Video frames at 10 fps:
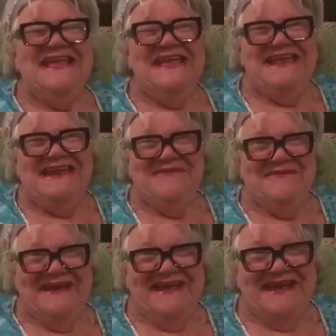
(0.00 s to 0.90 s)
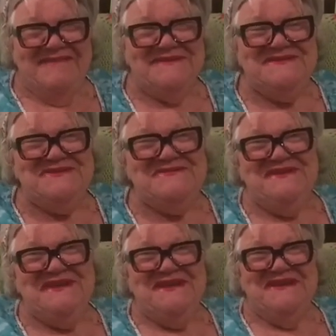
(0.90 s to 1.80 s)
anyway, I've been doing
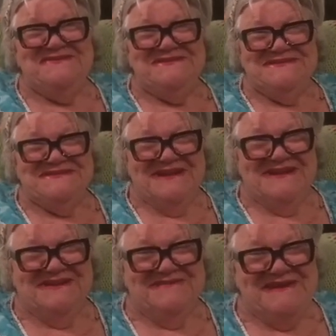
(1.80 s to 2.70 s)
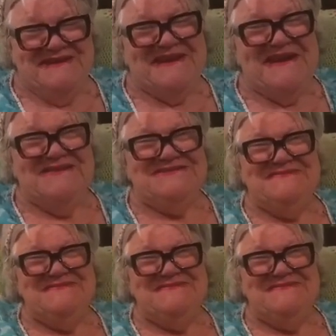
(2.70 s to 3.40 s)
videos. Call me calls.